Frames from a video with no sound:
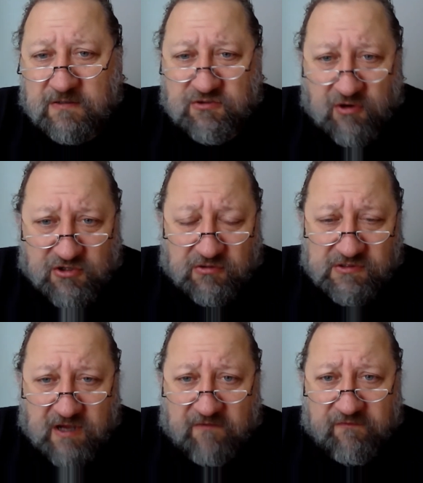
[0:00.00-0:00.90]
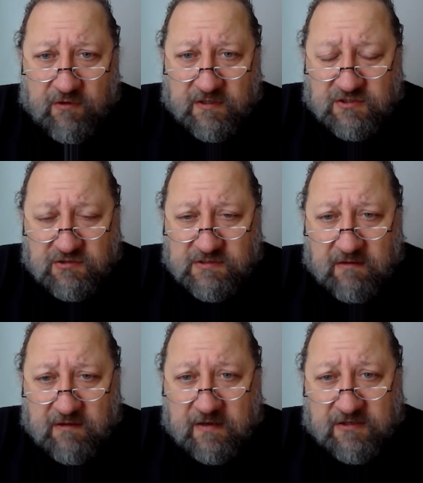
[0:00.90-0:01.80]
structural software that's
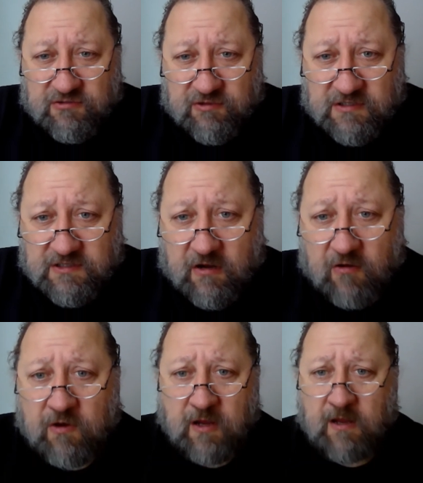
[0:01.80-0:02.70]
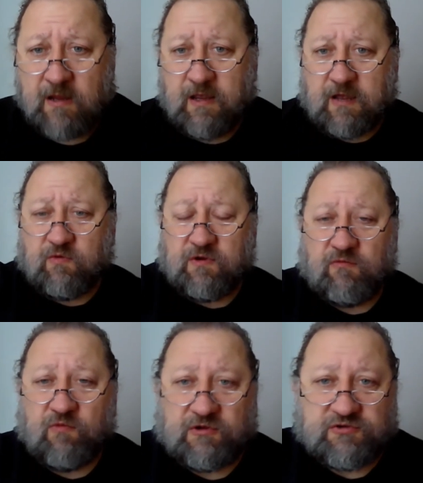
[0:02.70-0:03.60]
used out in industry. So
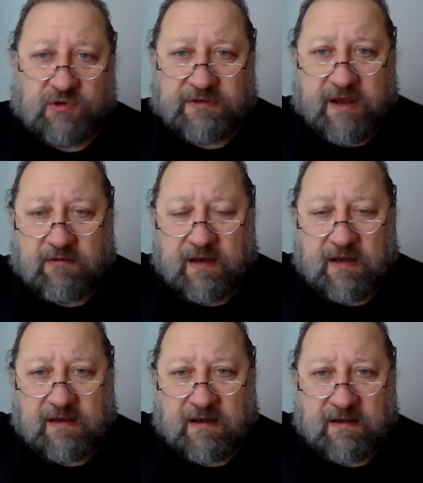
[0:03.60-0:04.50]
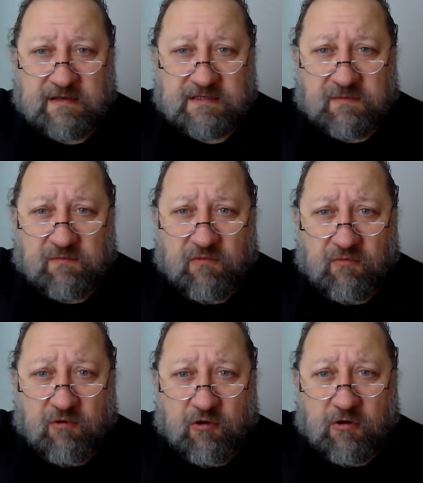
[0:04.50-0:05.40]
we'll drill down in, get into
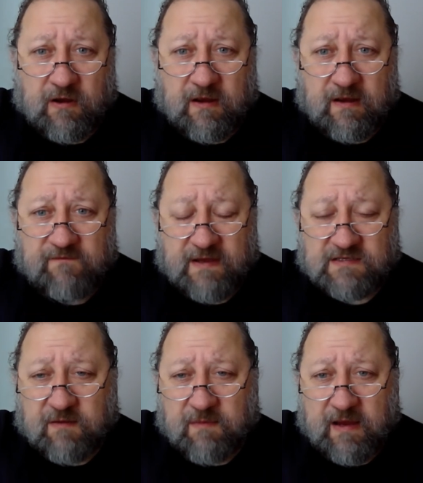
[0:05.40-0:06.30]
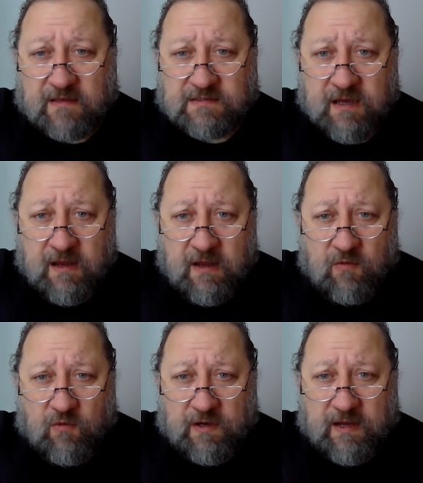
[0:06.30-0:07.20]
some more advanced commands.
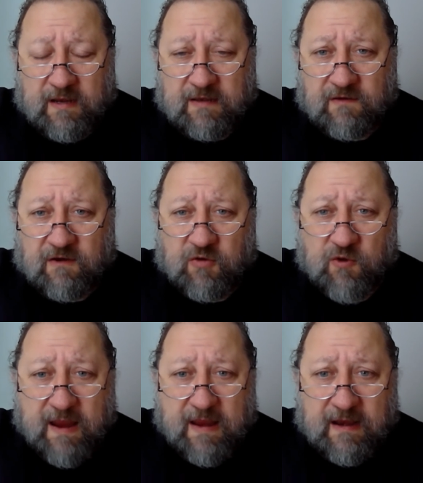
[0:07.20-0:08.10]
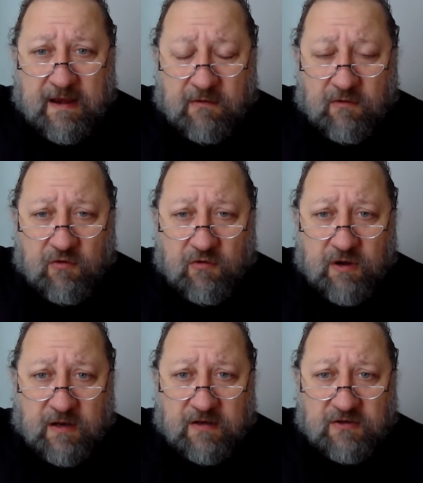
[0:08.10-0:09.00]
We'll get into creating our
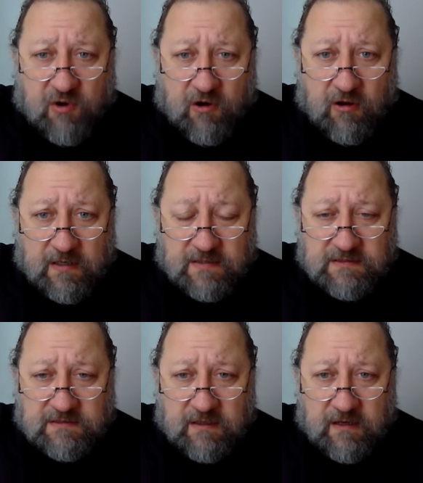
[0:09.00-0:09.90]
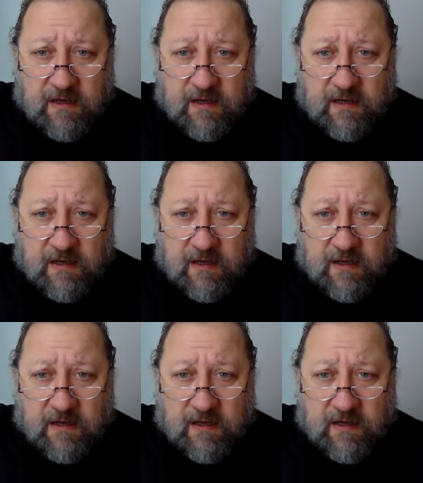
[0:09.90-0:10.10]
own drawings